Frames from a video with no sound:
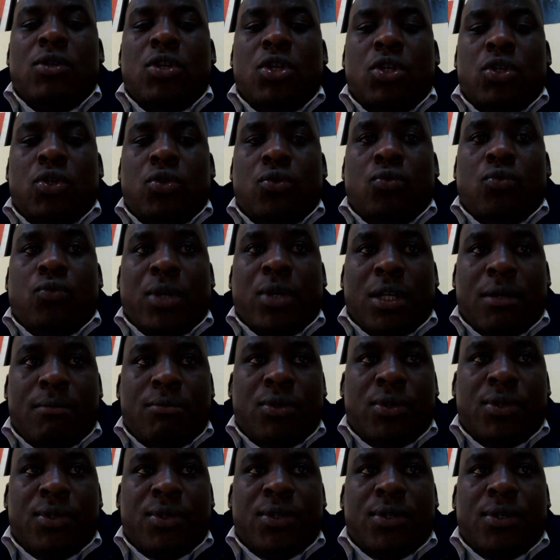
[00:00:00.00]
into
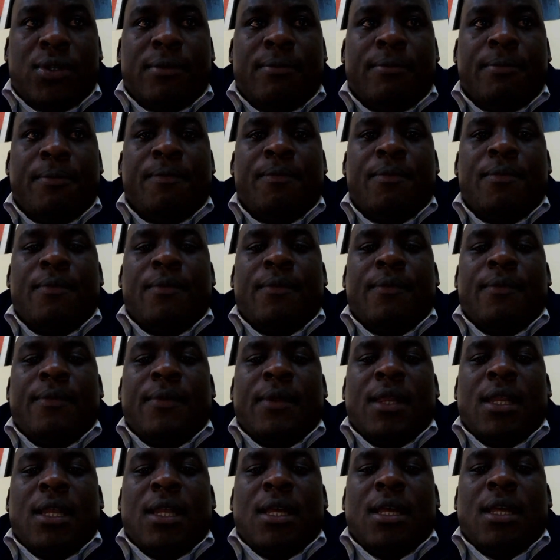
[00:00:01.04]
QuickBooks.
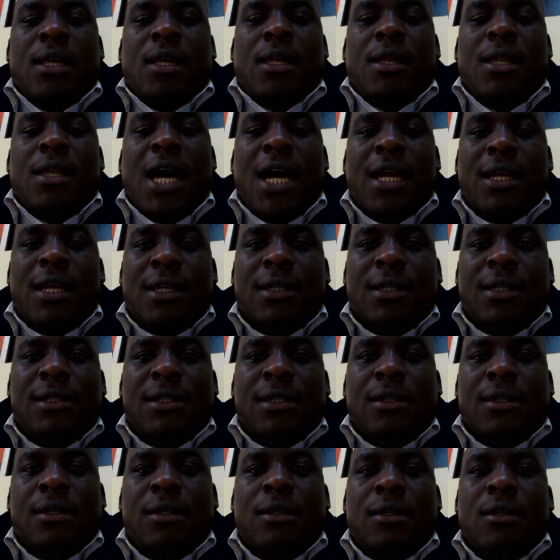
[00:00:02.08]
That
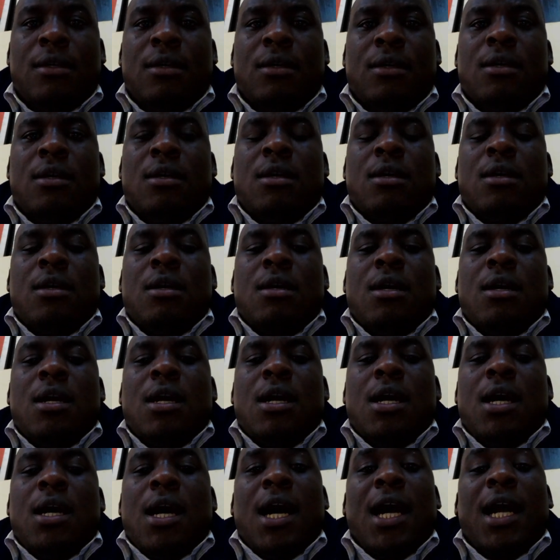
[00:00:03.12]
is
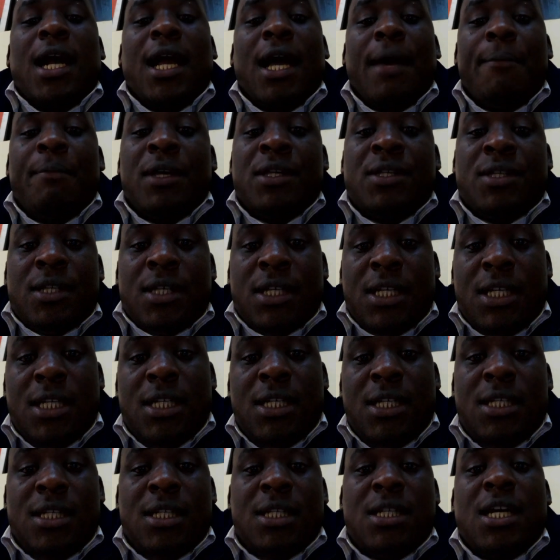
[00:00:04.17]
garbage
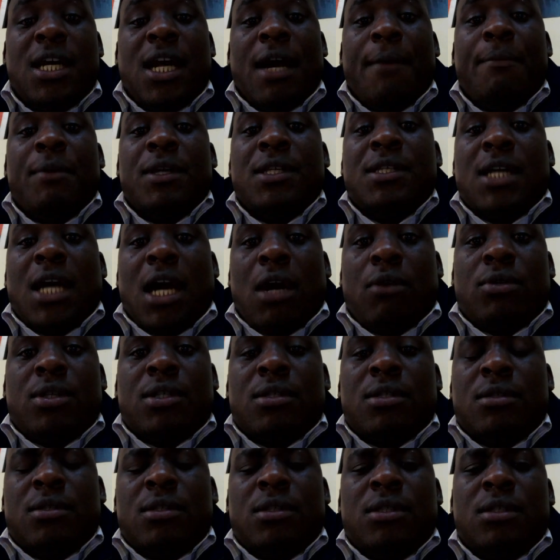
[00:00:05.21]
in, garbage out.
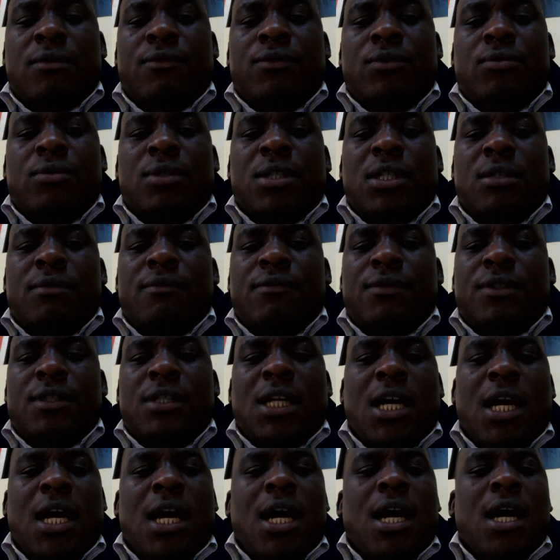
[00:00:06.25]
If you give
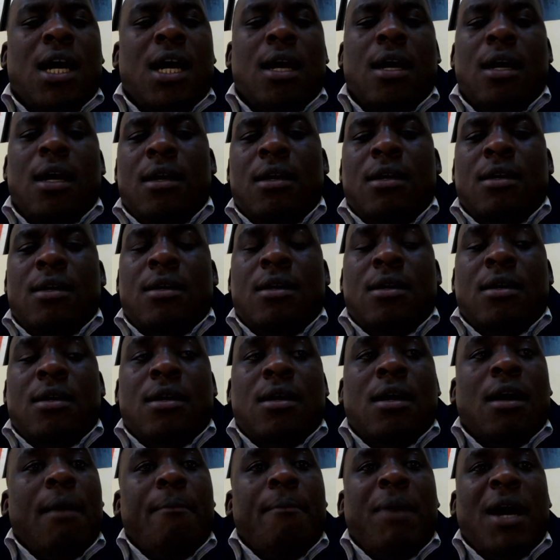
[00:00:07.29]
in a
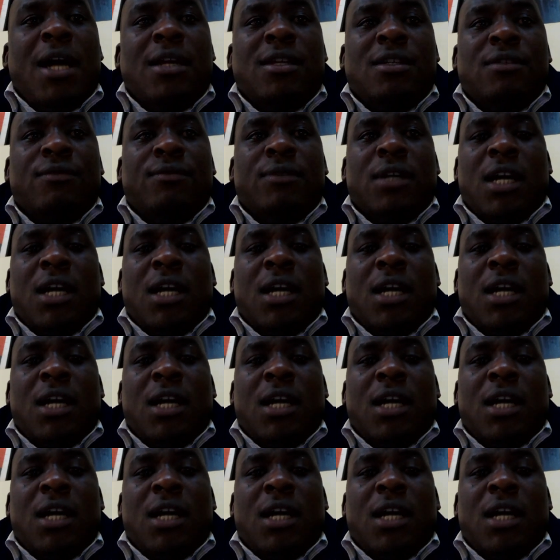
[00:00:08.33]
bad